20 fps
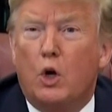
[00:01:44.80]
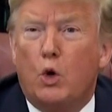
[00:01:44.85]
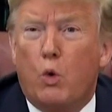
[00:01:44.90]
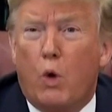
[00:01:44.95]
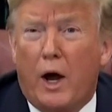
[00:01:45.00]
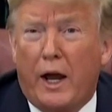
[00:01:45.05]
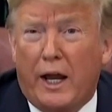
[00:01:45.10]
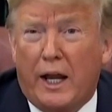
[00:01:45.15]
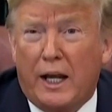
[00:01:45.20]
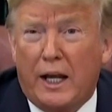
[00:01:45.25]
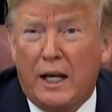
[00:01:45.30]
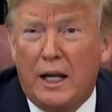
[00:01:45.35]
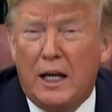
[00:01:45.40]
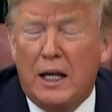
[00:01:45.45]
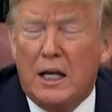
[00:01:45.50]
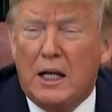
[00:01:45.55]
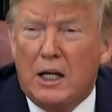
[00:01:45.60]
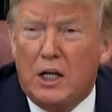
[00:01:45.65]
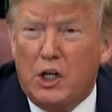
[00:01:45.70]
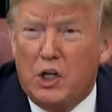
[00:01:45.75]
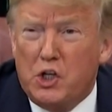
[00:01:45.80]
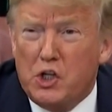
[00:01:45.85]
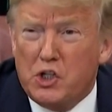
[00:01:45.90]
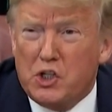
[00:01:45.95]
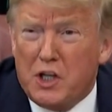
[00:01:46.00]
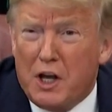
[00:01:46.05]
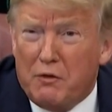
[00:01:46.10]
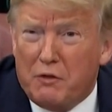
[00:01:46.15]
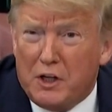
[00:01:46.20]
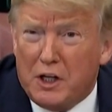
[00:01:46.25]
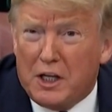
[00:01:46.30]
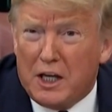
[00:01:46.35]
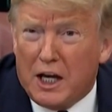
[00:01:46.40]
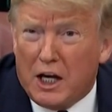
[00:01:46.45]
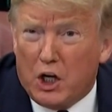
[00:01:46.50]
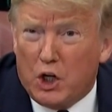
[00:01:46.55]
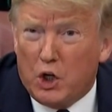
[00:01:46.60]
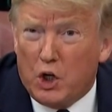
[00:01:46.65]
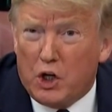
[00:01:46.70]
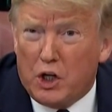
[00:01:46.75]
Quiet. You just have to
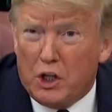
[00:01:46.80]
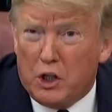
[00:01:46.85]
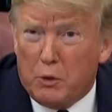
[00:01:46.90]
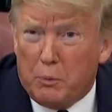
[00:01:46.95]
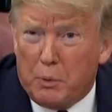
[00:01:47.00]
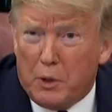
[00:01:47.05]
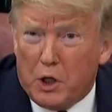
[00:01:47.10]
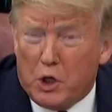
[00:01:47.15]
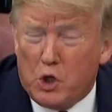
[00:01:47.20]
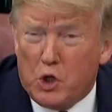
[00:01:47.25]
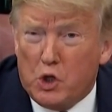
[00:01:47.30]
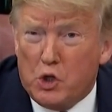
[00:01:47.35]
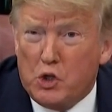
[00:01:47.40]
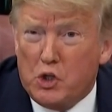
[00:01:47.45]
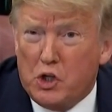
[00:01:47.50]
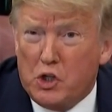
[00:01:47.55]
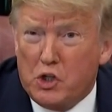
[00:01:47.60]
take a look at the pictures.